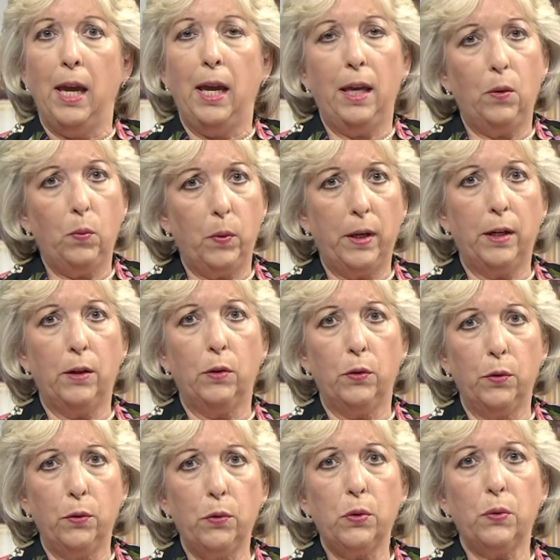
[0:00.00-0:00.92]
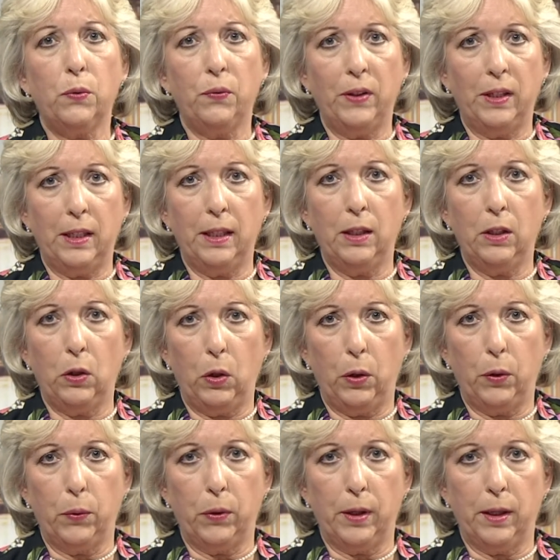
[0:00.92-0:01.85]
and wear loose fitting
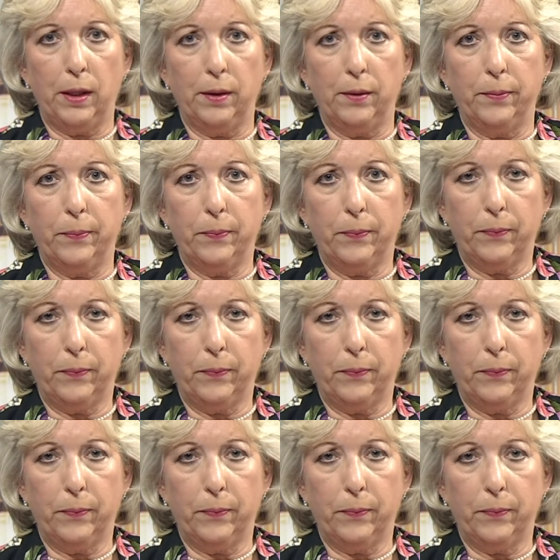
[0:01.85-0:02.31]
clothing.